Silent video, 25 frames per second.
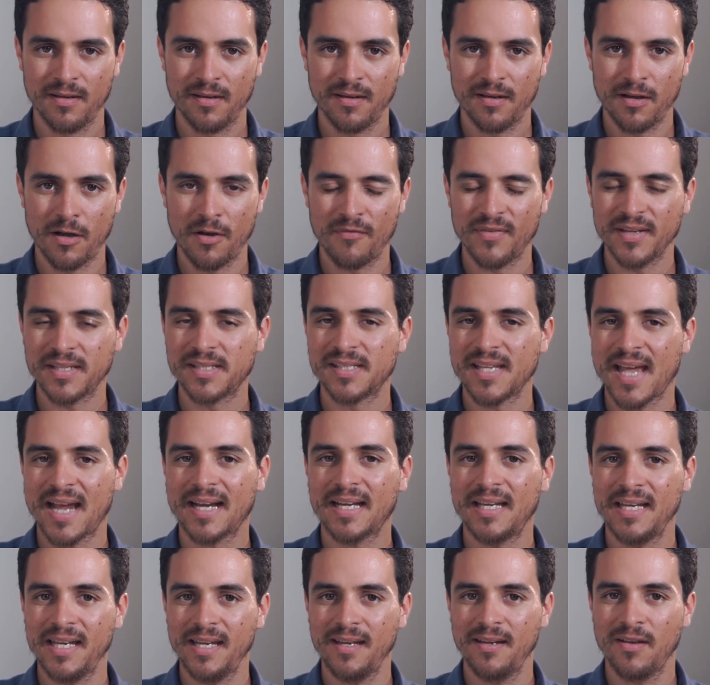of
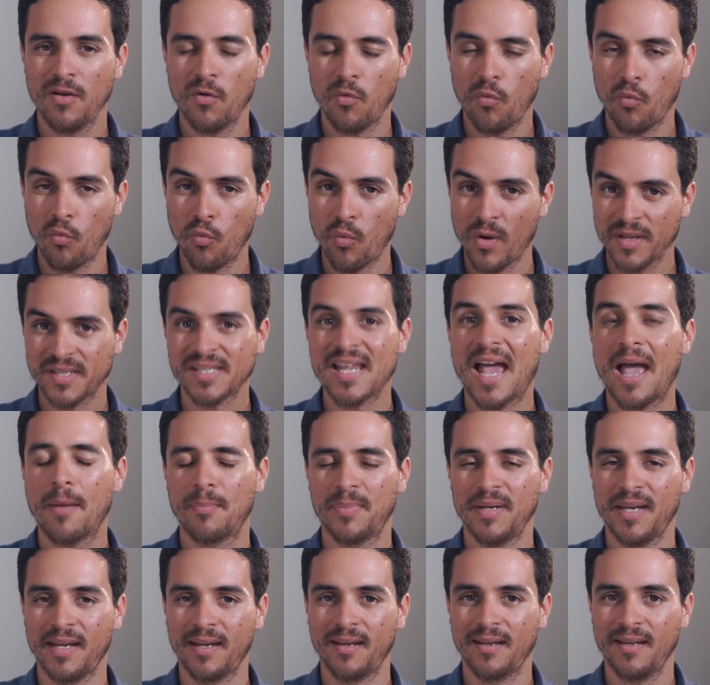exactly what's
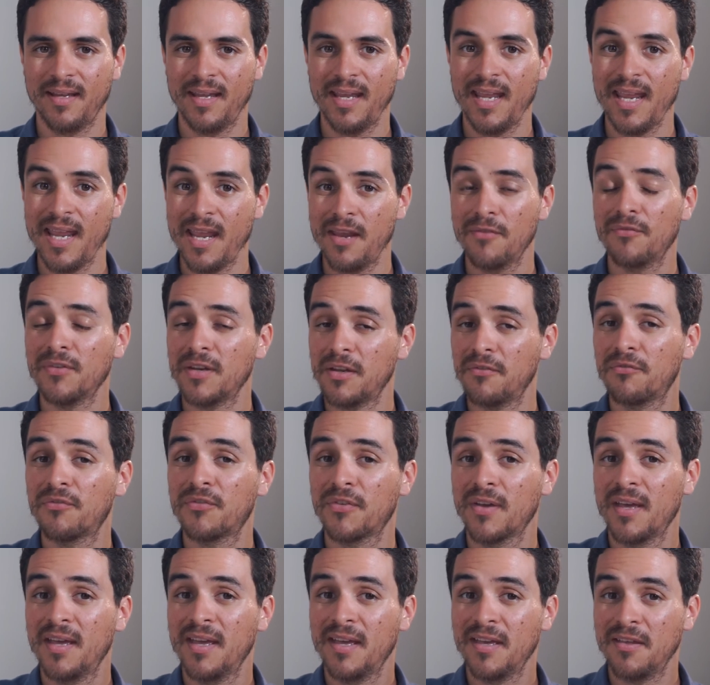happening, even if
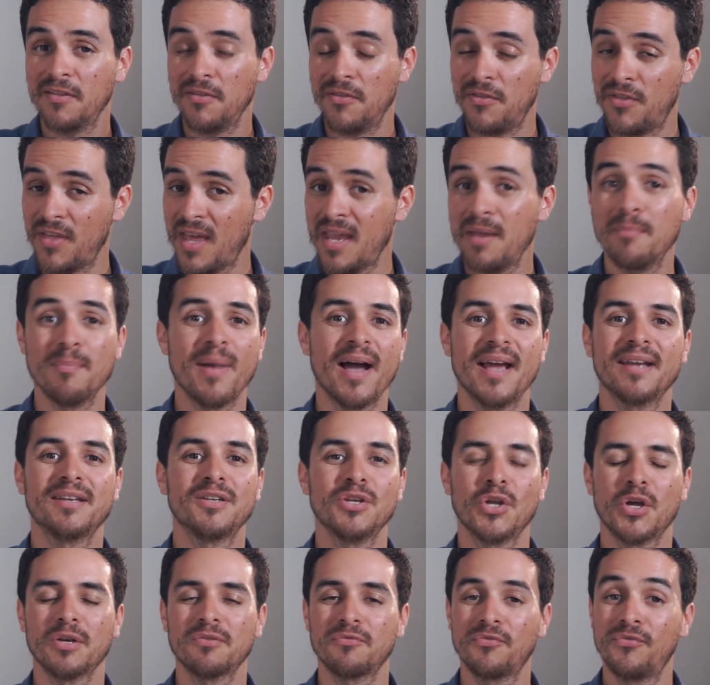they might
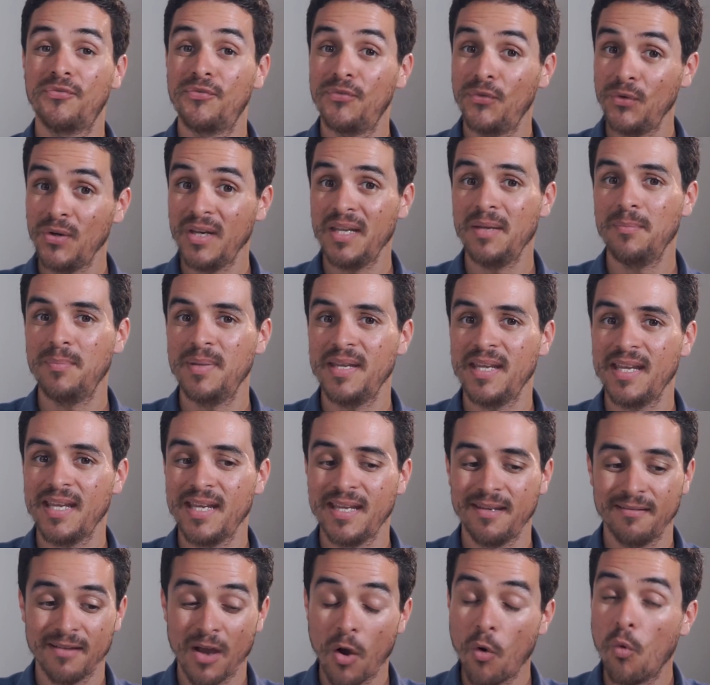not fully
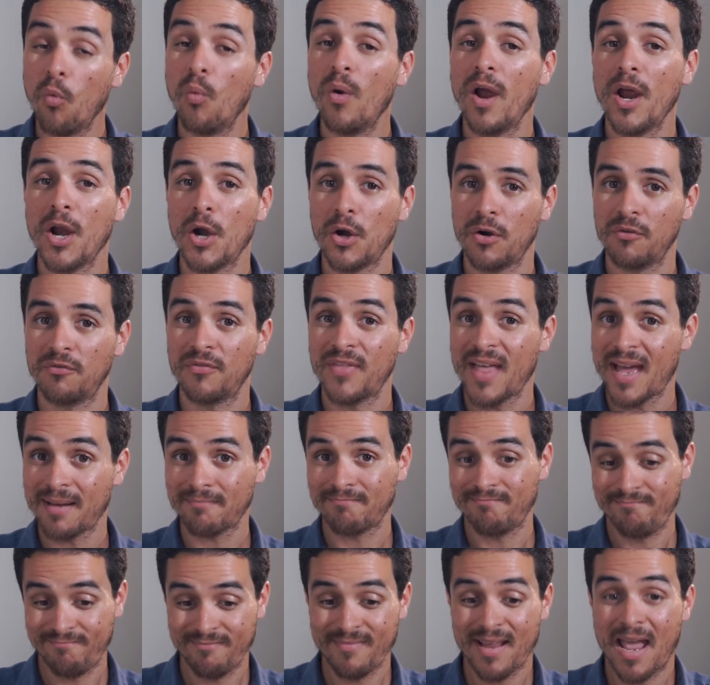be aware of that
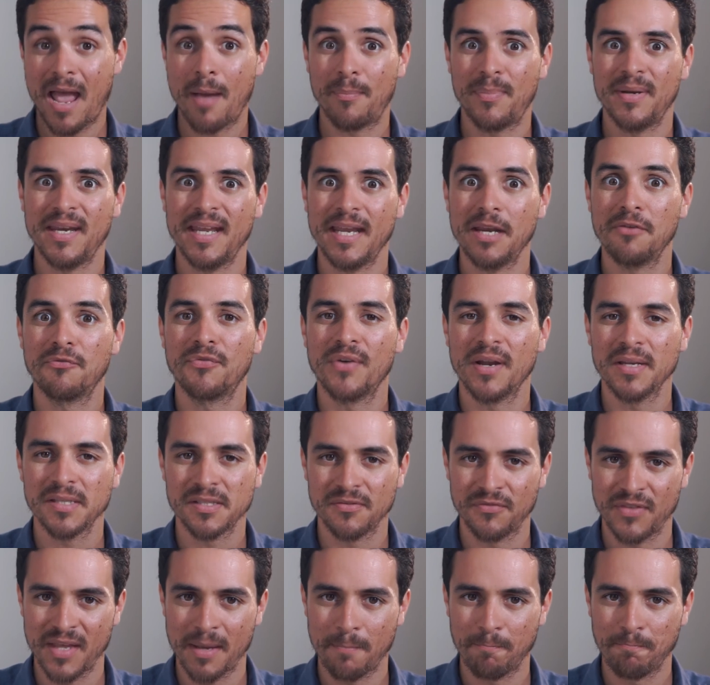happening in front
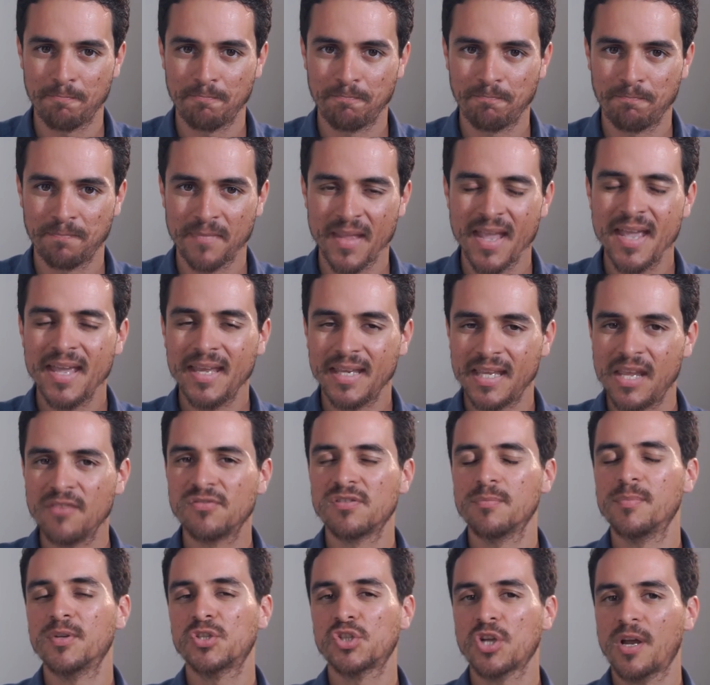of them. It gives
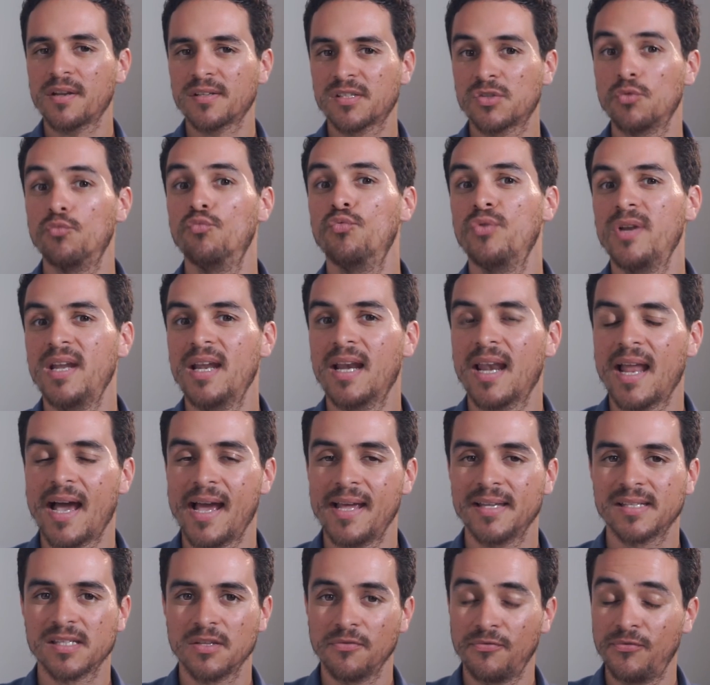them a chance to
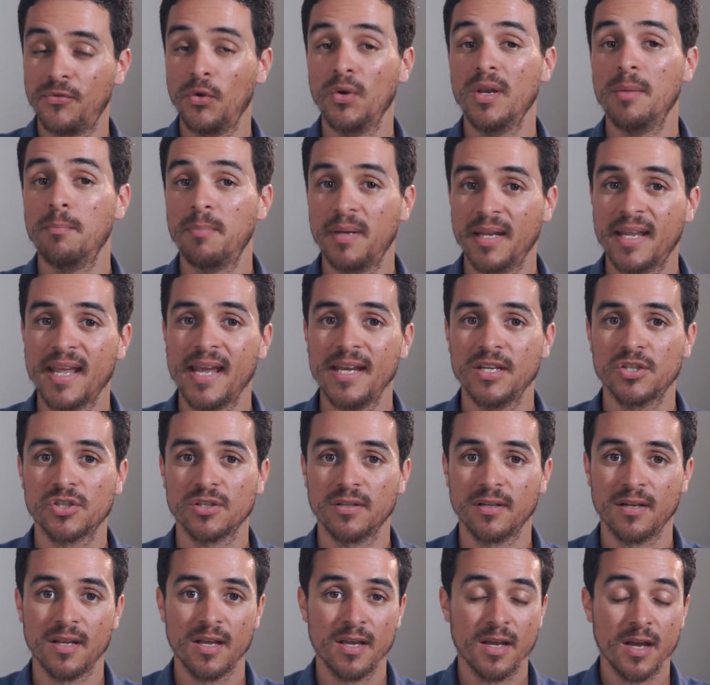realize the full
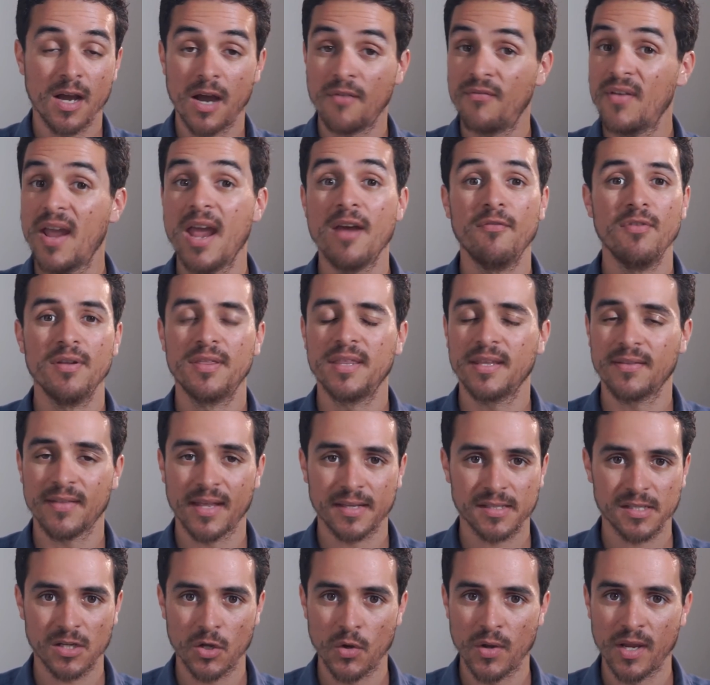implication of everything
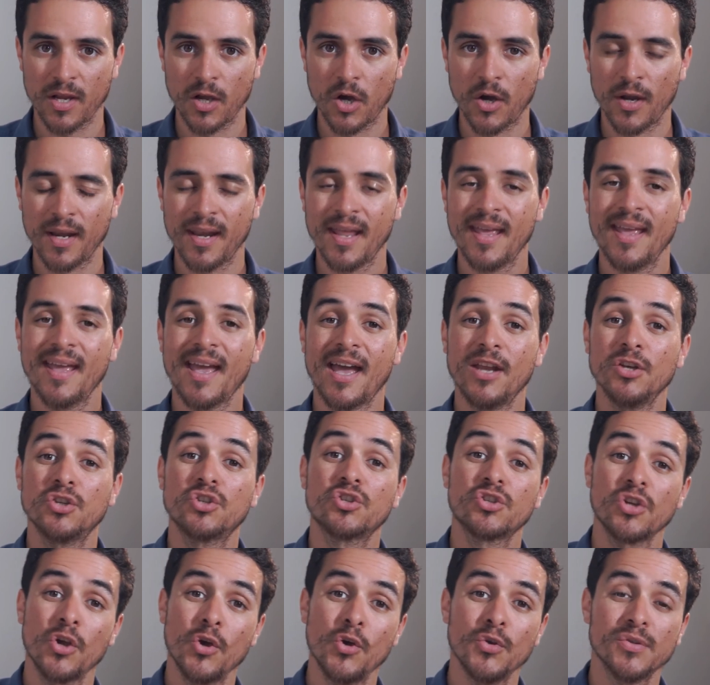that's going on and
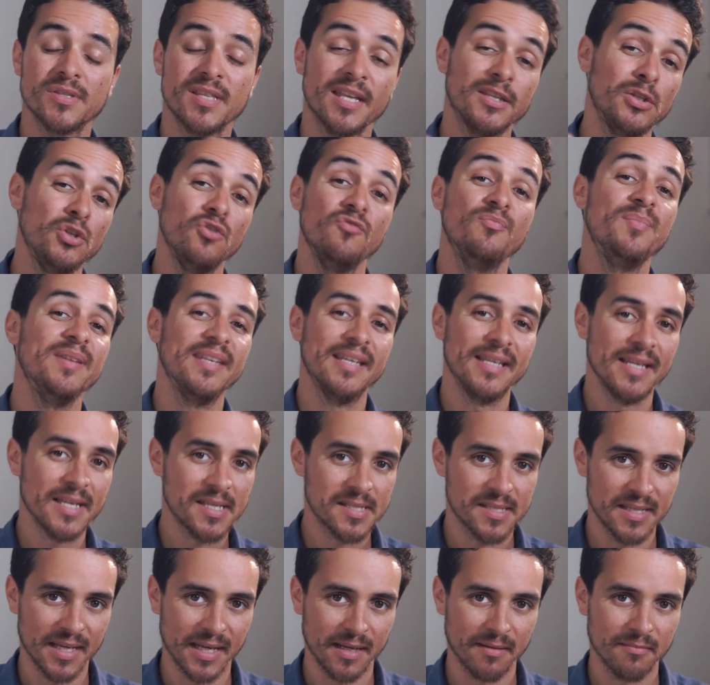shows that you've been
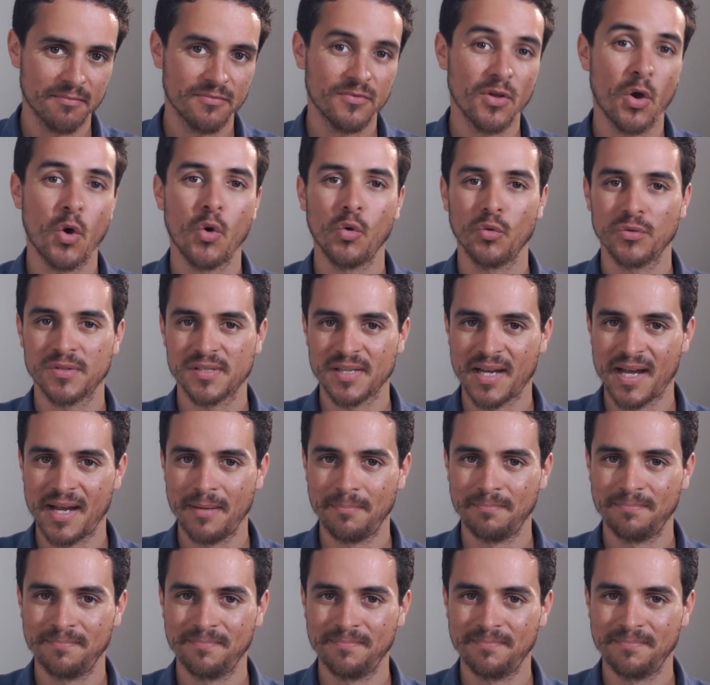listening the whole time.